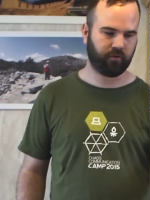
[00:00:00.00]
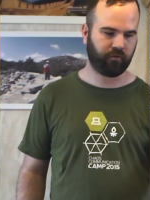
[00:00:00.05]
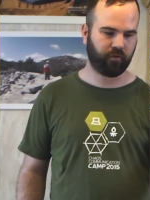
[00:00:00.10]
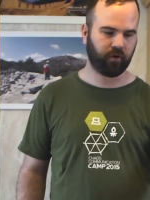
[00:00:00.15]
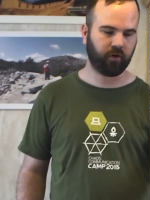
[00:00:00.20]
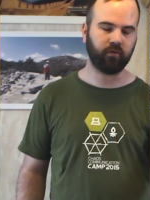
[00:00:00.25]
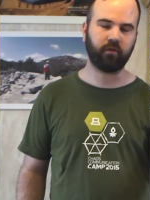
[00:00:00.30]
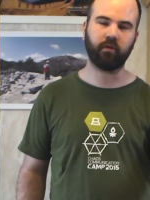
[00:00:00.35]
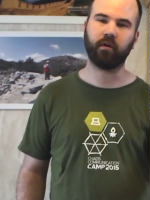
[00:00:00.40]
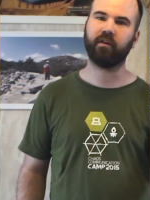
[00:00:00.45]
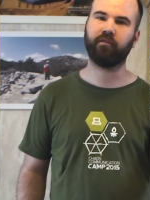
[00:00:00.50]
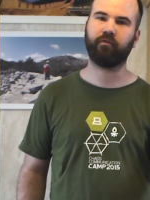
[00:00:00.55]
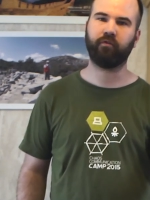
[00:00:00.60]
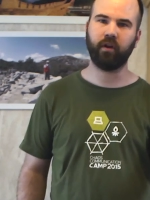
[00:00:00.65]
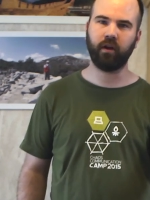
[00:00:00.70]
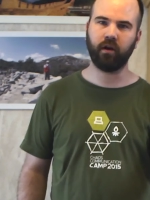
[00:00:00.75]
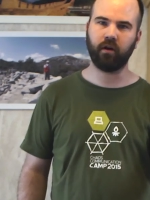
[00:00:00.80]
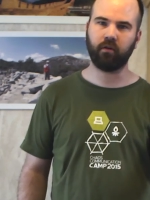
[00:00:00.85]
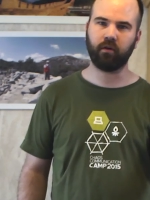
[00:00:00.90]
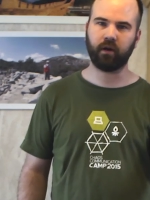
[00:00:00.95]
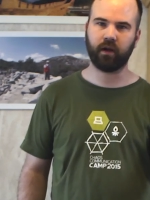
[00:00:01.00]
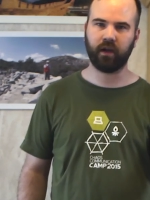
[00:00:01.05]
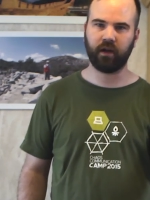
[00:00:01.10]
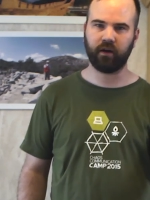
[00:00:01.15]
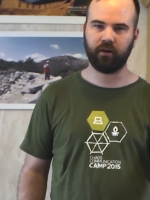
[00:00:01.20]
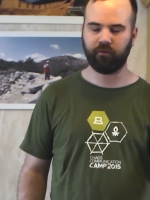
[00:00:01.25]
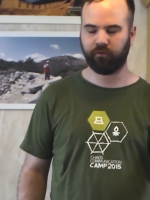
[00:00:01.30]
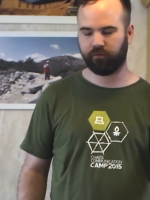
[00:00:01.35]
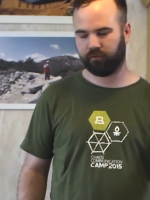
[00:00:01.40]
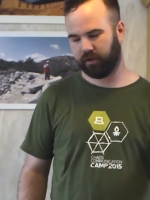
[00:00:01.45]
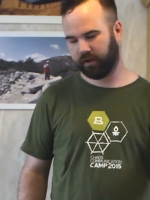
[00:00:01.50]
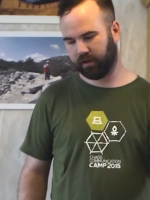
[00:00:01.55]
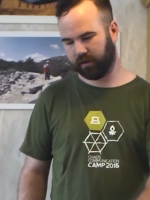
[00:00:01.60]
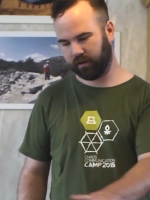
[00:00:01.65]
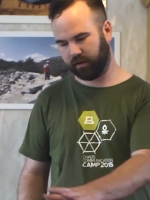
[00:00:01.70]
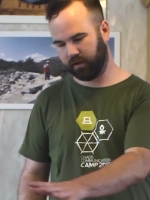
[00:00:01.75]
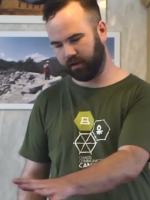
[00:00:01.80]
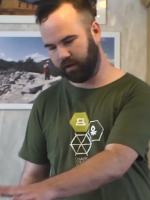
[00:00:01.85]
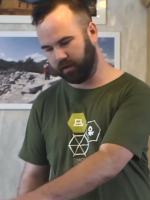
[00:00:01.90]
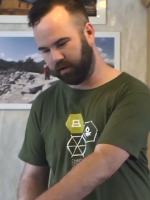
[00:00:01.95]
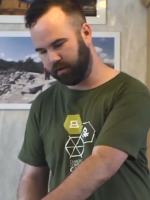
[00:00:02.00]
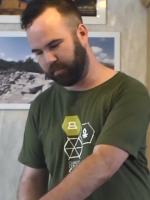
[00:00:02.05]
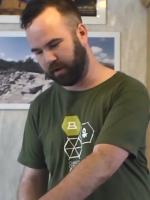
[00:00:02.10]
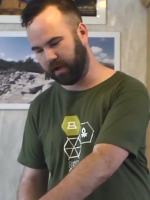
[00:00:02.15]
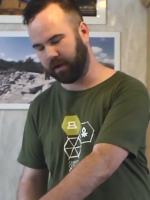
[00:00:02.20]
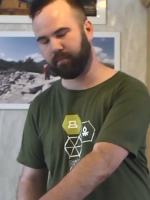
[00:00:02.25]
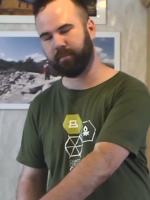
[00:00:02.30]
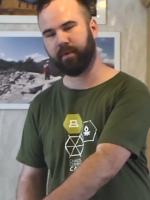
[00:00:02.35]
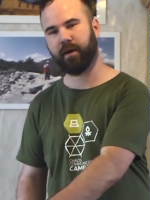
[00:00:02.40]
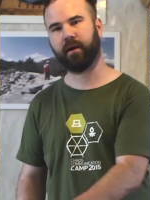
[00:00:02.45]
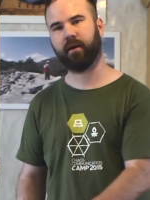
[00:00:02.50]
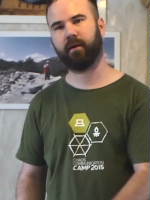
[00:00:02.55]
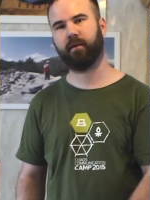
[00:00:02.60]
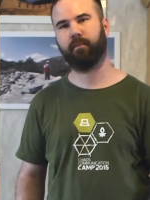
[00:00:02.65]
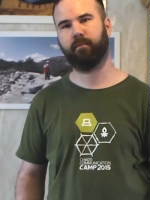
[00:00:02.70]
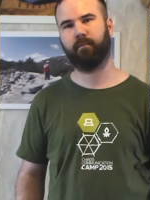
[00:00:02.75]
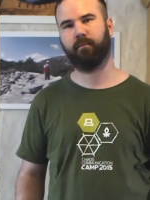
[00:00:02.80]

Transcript: photo and video gear fit in the backpack?